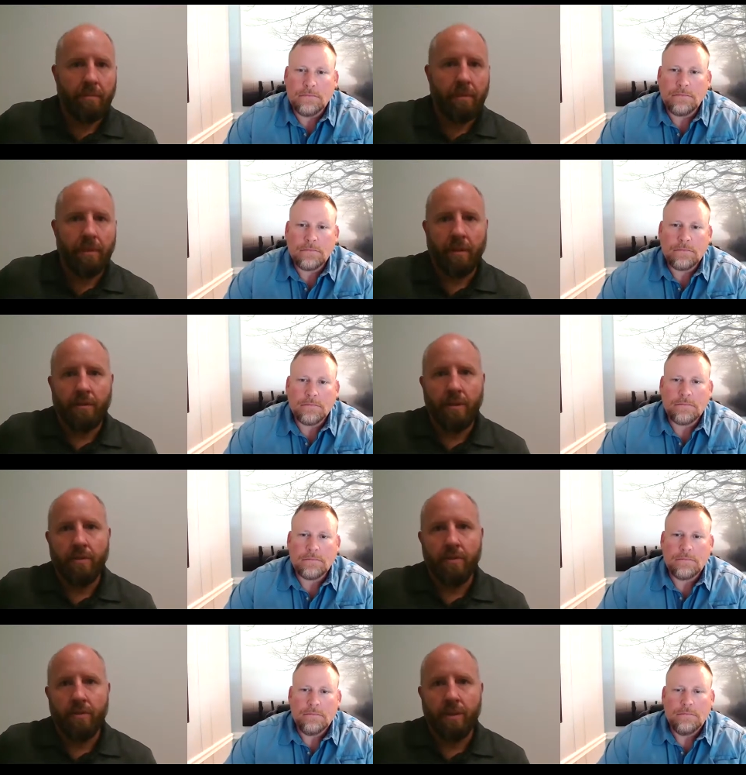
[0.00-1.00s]
Speaker 1: you know, you
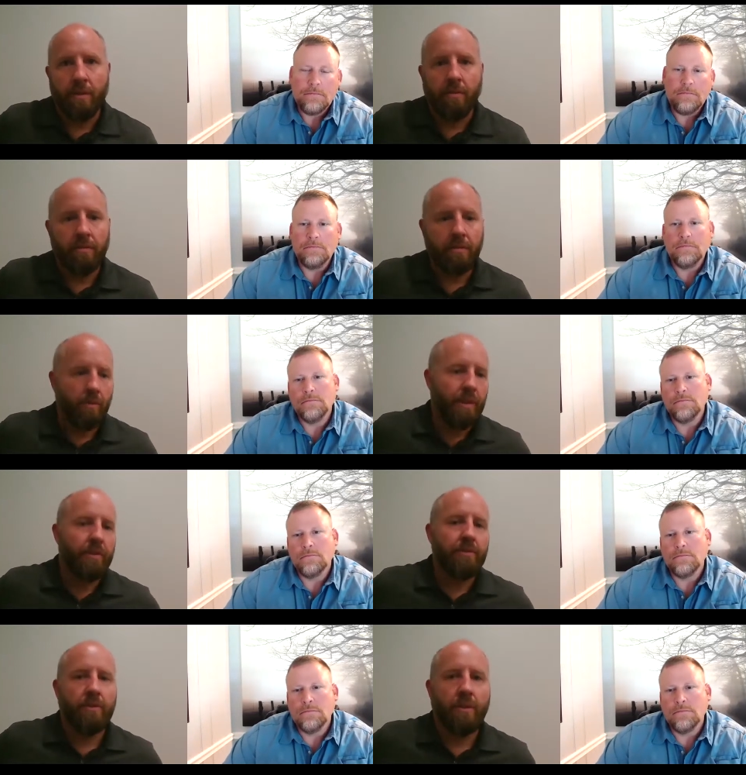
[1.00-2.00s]
can still, someone
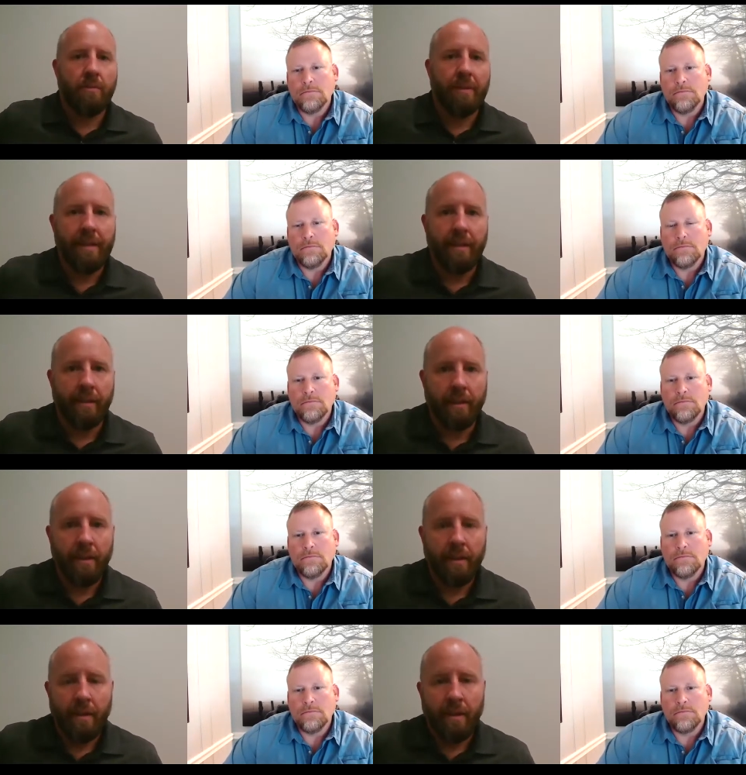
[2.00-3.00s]
else is still paying,
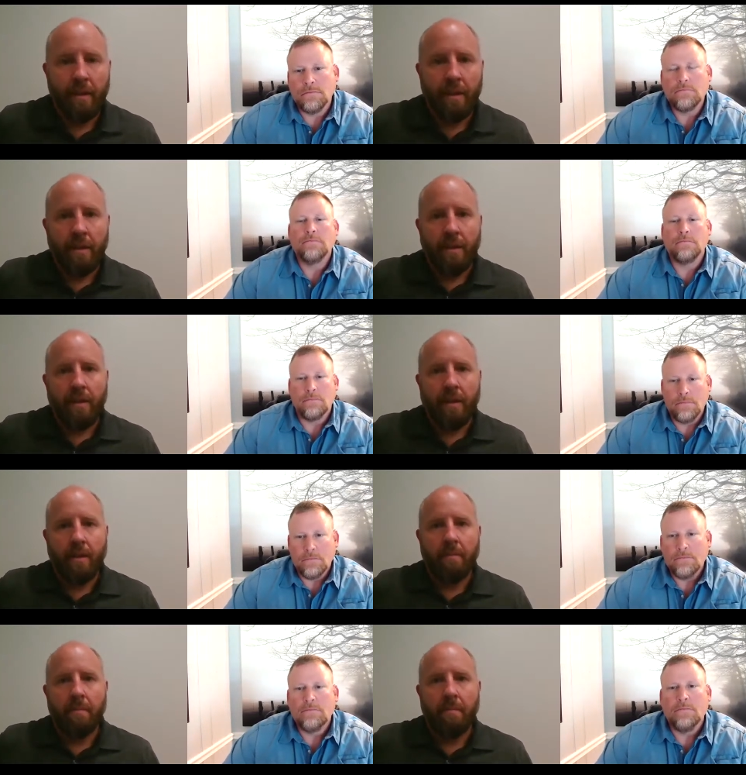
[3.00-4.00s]

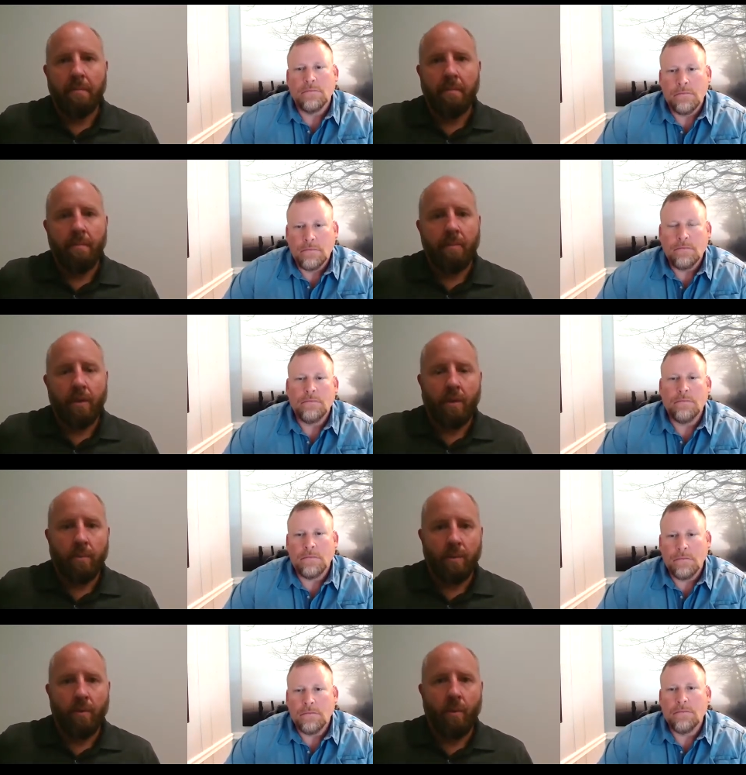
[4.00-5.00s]
um, you know,
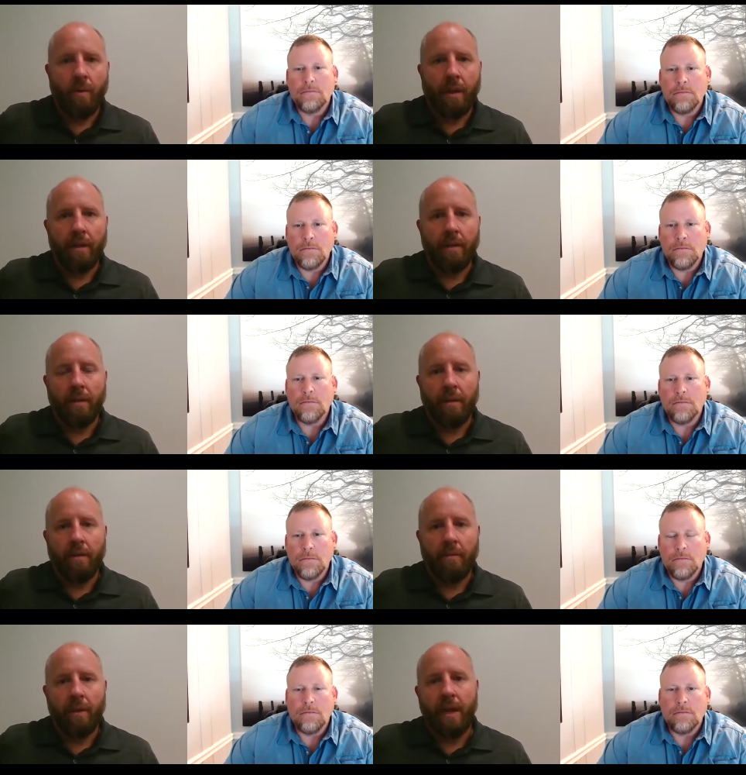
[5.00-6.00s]
per door. Like uh,
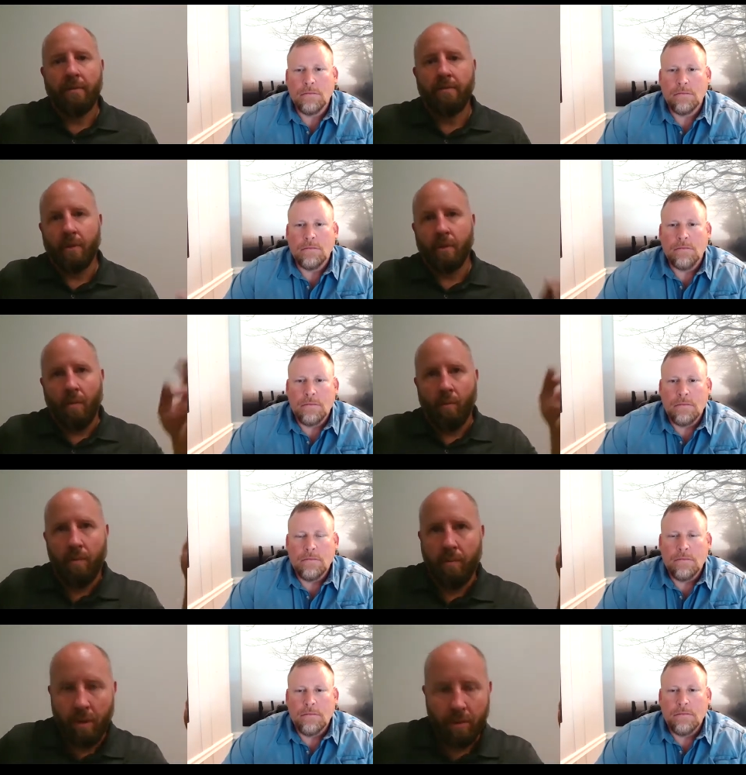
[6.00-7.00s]
we have two on
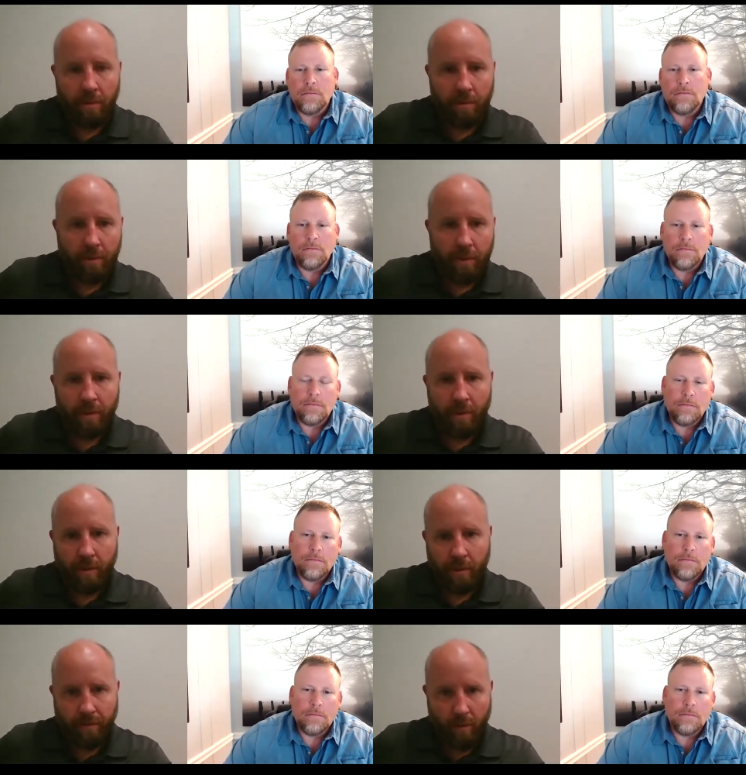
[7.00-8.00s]
one parcel. So
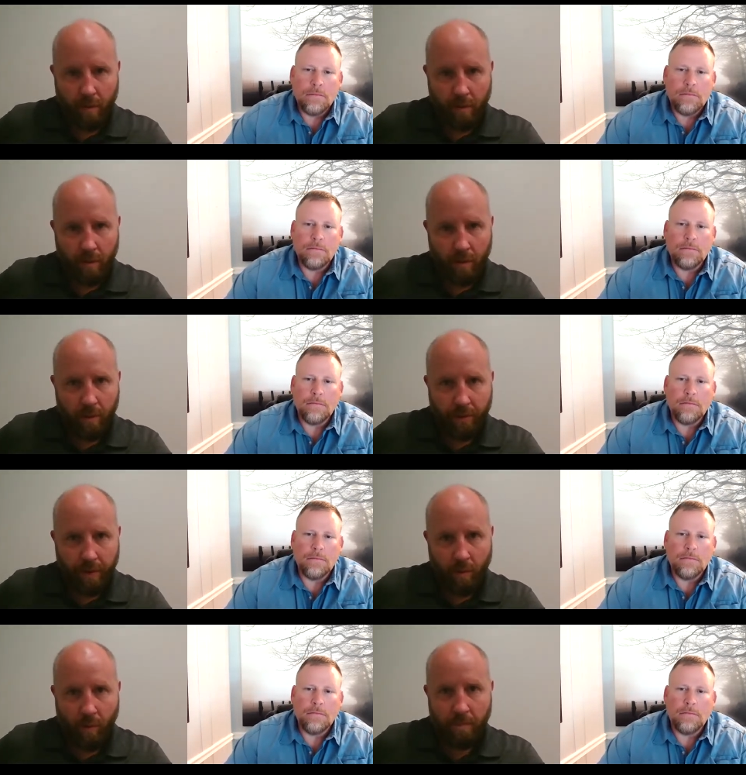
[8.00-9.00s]
there's four doors, you
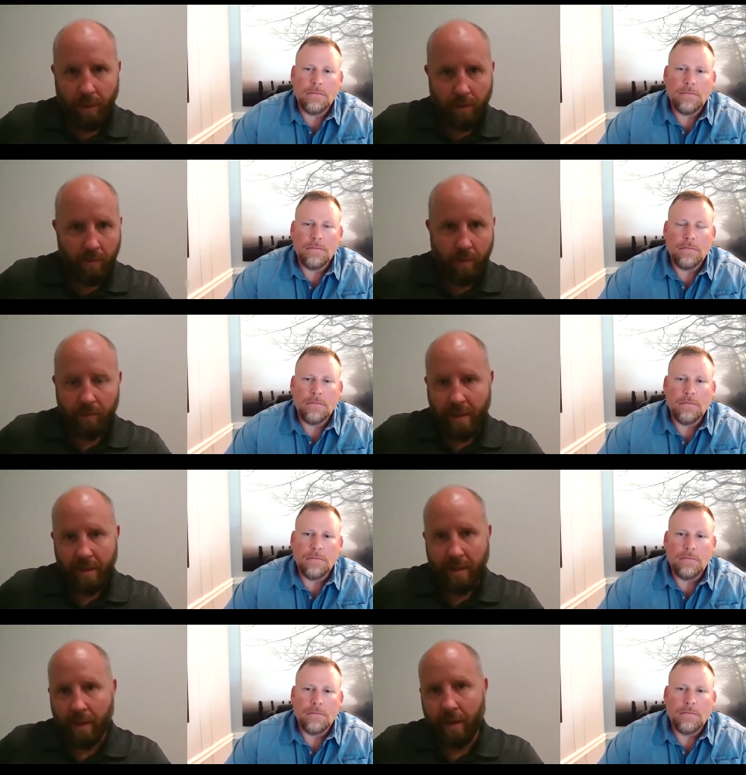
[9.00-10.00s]
know, one person moves out,
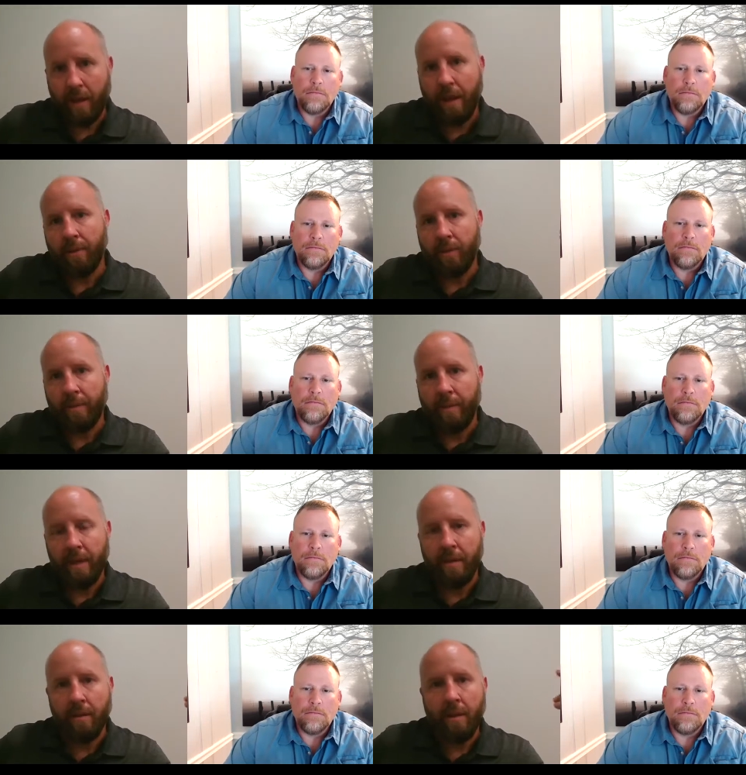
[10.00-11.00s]
you got, you got three
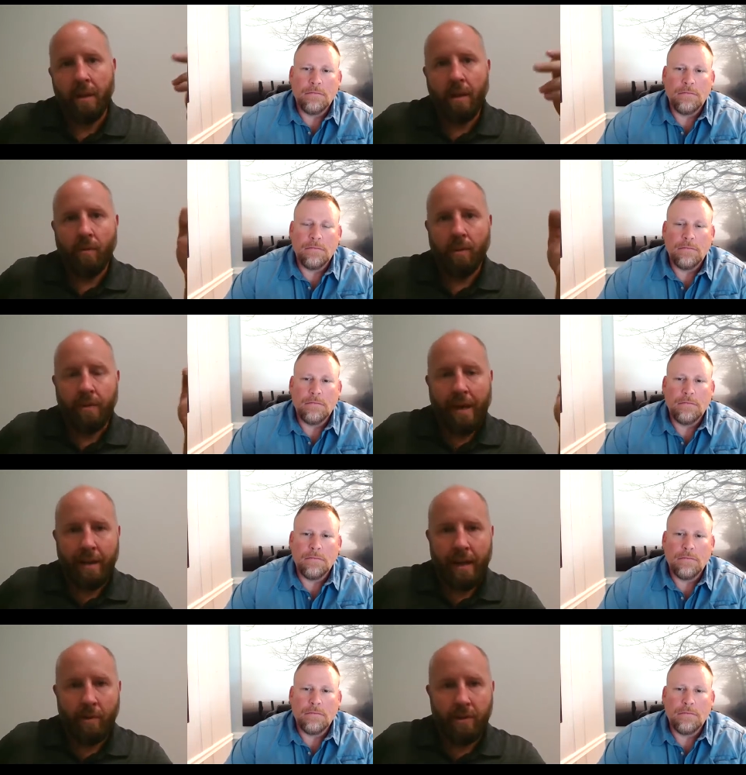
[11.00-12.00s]
paying, which right
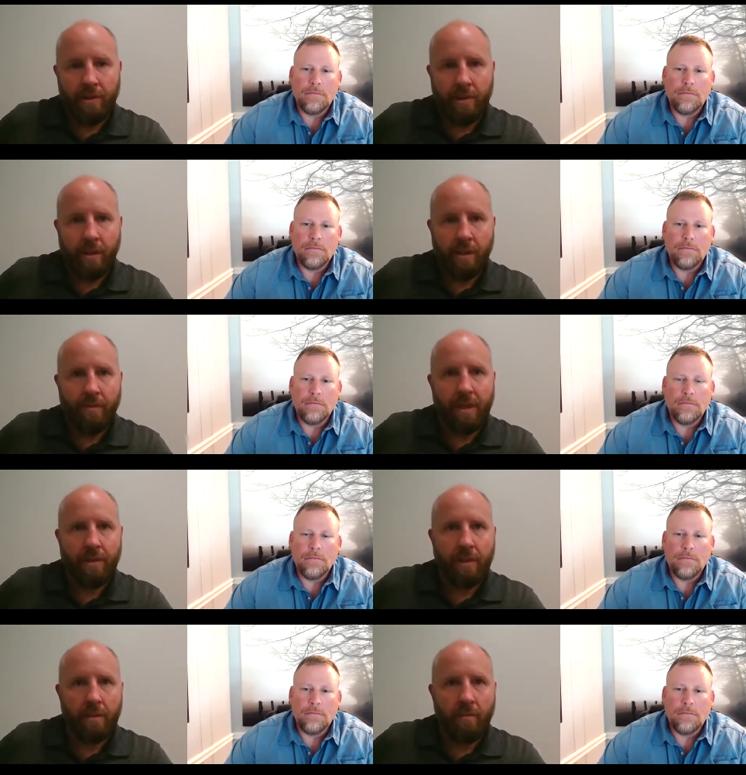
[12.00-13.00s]
now we just did an
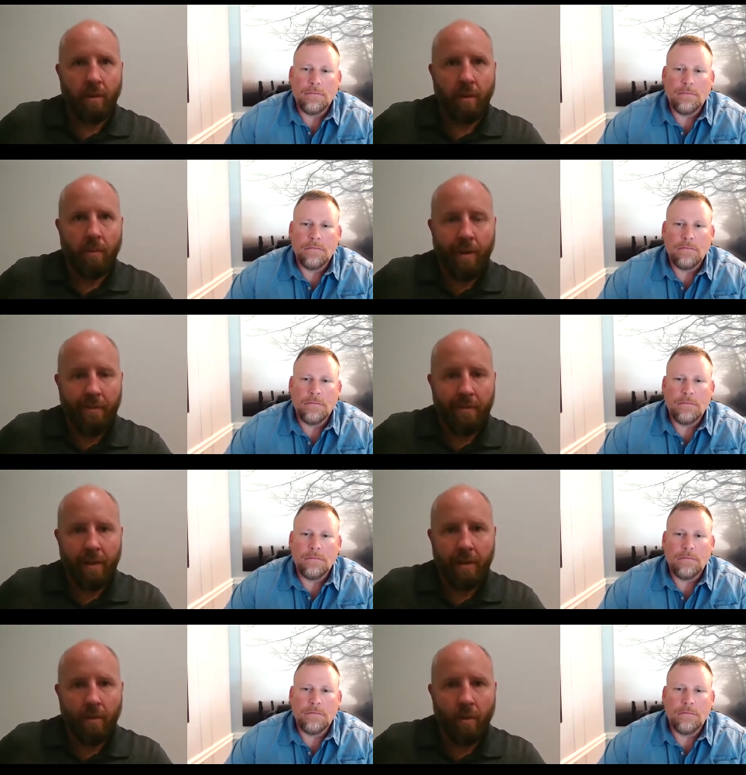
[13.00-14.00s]
eviction this morning. My wife had to
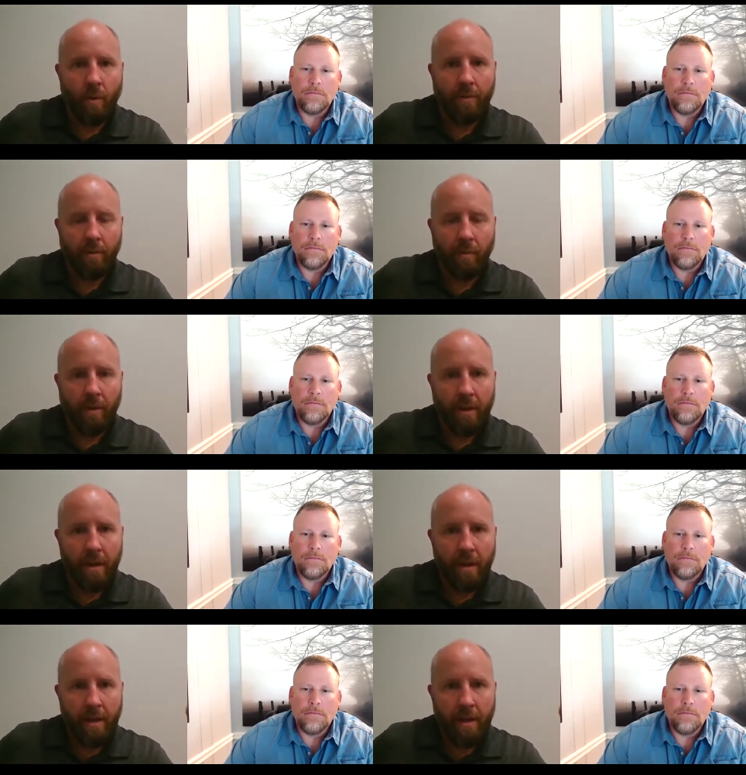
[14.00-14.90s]
go to court for one.